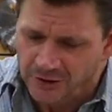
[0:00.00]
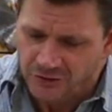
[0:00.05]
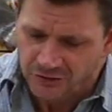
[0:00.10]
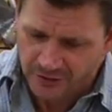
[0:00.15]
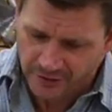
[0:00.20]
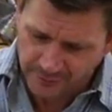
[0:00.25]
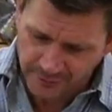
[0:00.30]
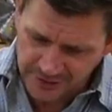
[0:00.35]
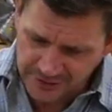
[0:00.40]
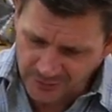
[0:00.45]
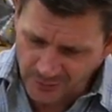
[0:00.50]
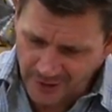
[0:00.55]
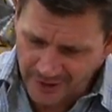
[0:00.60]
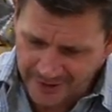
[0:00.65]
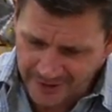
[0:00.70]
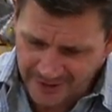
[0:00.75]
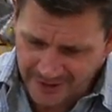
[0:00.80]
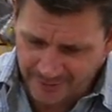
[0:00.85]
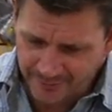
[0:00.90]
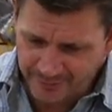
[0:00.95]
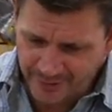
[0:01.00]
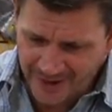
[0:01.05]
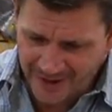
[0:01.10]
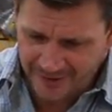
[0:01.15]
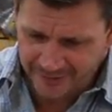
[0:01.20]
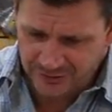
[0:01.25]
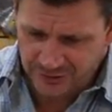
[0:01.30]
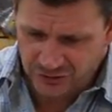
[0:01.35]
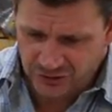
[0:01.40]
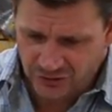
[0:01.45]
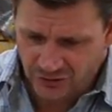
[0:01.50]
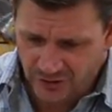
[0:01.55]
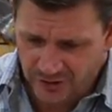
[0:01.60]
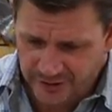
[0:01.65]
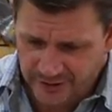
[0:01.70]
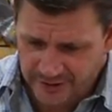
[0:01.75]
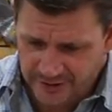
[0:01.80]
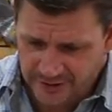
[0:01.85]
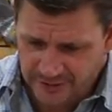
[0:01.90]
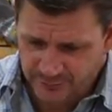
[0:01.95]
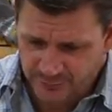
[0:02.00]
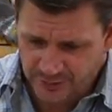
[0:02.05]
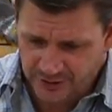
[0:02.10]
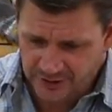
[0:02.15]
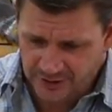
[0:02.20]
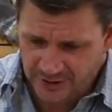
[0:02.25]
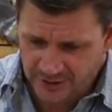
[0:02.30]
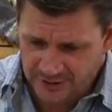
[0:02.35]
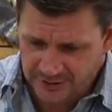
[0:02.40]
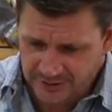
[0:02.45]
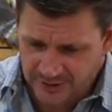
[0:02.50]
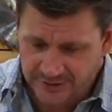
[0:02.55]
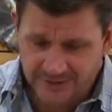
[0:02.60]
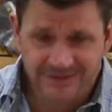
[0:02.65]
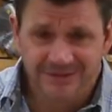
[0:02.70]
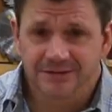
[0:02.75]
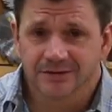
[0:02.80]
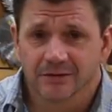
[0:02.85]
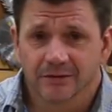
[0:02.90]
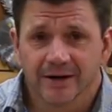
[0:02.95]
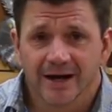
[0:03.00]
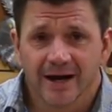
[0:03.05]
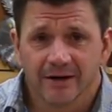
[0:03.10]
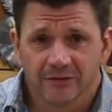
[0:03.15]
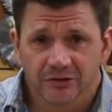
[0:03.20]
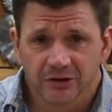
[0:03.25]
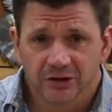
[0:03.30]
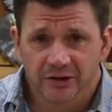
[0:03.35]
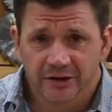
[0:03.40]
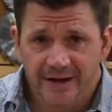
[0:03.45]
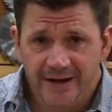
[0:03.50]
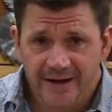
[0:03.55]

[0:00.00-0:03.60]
So the reason why I didn't get back to Sean is because I just don't have a good